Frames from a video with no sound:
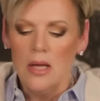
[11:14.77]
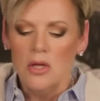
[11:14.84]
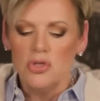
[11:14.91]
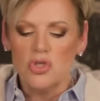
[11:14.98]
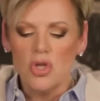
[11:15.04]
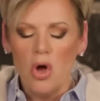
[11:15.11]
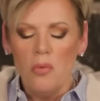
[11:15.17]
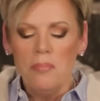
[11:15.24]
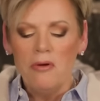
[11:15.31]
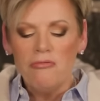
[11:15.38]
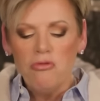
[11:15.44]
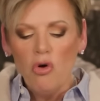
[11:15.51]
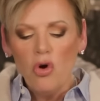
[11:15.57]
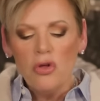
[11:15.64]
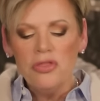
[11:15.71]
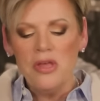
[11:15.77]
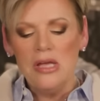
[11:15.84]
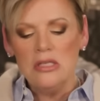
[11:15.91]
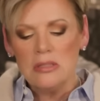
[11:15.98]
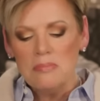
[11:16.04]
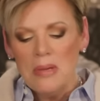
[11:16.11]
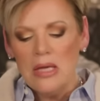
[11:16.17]
So before
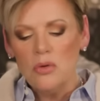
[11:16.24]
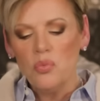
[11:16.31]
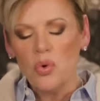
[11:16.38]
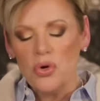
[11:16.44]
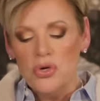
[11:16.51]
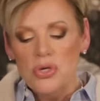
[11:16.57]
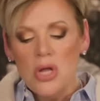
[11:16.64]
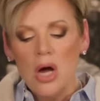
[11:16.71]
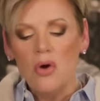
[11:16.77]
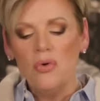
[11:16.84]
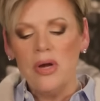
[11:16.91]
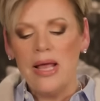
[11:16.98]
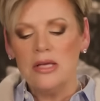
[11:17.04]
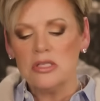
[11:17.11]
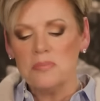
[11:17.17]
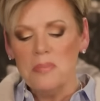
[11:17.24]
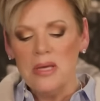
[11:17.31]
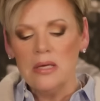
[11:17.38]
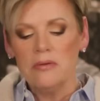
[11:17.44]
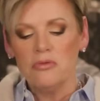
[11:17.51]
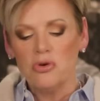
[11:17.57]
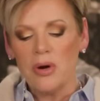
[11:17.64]
these men were known as
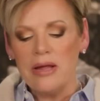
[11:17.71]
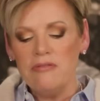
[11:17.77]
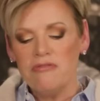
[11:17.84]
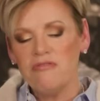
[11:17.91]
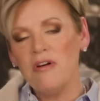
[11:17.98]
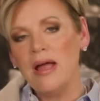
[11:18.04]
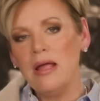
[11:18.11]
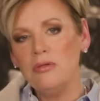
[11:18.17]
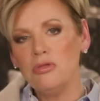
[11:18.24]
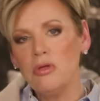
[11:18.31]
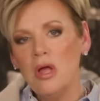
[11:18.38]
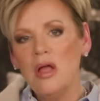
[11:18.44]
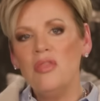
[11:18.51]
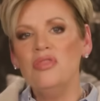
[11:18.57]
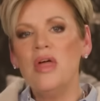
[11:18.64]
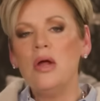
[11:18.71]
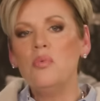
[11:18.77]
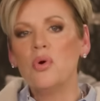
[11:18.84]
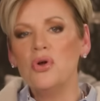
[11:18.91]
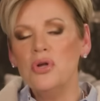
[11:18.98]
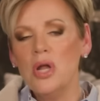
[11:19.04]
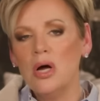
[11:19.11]
men of great faith, they
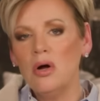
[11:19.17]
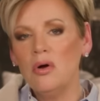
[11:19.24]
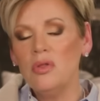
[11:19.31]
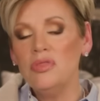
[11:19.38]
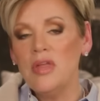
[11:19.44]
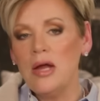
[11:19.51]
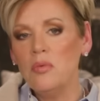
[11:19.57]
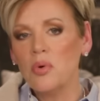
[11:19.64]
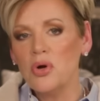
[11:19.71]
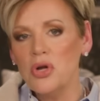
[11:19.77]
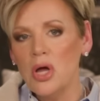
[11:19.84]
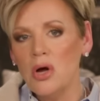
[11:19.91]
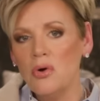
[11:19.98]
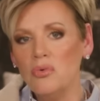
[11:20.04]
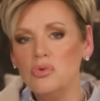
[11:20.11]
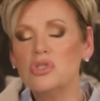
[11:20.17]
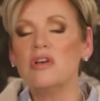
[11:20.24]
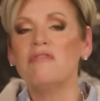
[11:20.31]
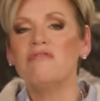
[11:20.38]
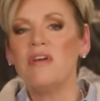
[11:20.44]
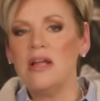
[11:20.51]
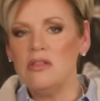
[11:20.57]
were known
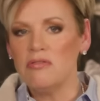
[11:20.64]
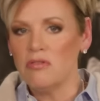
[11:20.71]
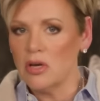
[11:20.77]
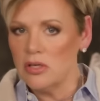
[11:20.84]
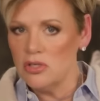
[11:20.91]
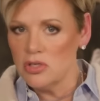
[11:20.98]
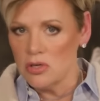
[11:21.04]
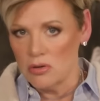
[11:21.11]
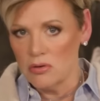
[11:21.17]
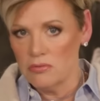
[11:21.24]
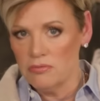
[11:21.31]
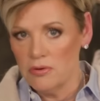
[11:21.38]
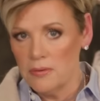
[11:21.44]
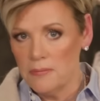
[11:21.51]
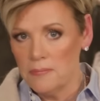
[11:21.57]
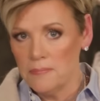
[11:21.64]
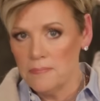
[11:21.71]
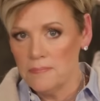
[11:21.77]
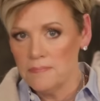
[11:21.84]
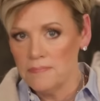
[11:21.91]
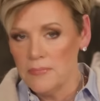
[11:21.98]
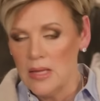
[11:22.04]
to faithfully serve.
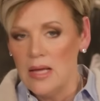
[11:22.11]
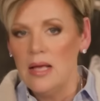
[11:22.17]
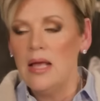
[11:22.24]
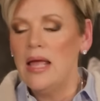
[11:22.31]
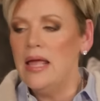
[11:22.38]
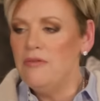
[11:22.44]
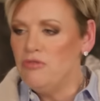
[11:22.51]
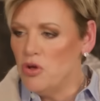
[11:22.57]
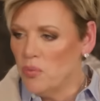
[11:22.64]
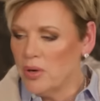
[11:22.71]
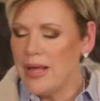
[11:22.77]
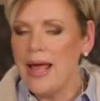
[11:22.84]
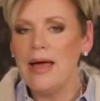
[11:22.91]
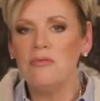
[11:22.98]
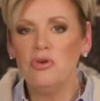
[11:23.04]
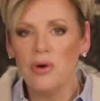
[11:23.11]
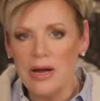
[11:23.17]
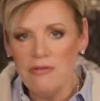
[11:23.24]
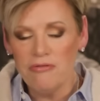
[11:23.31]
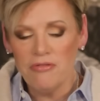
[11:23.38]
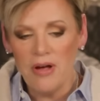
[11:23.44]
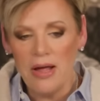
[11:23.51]
If you want to have
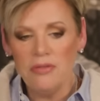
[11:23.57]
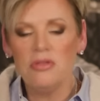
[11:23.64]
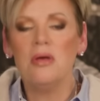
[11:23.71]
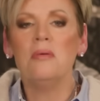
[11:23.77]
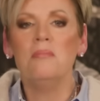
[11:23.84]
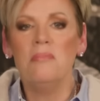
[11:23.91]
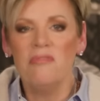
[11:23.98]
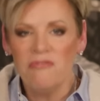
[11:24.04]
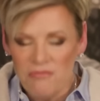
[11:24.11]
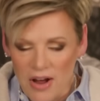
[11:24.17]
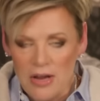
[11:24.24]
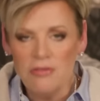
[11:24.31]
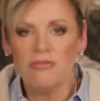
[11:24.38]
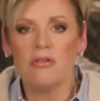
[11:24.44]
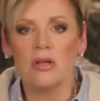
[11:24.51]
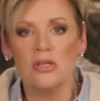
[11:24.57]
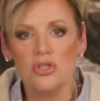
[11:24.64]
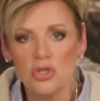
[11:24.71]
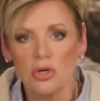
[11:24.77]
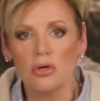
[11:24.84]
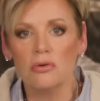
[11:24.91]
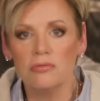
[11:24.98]
great faith, faithfully
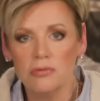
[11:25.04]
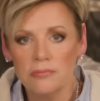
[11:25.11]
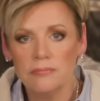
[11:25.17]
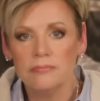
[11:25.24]
serve.